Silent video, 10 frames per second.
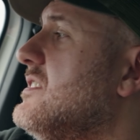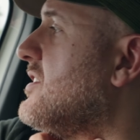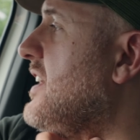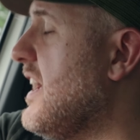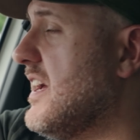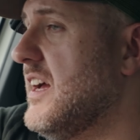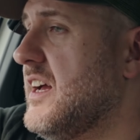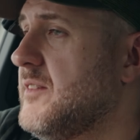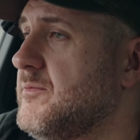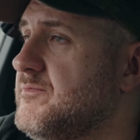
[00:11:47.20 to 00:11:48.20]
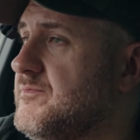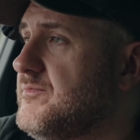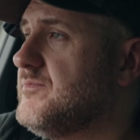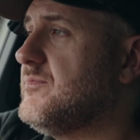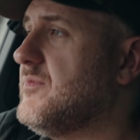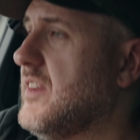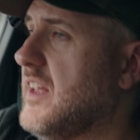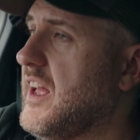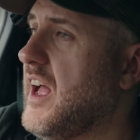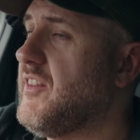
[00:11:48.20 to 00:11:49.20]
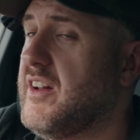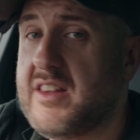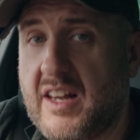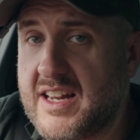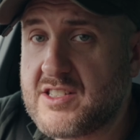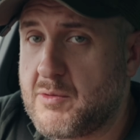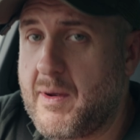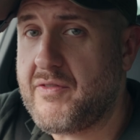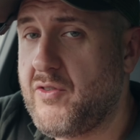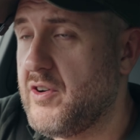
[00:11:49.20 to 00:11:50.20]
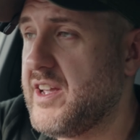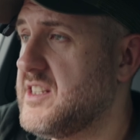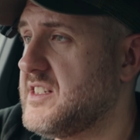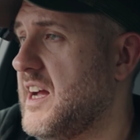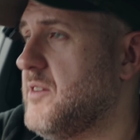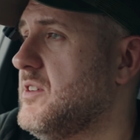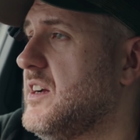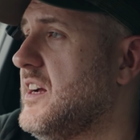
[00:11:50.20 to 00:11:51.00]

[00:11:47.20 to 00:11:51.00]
So yeah, I've had the lens for about 4 years now.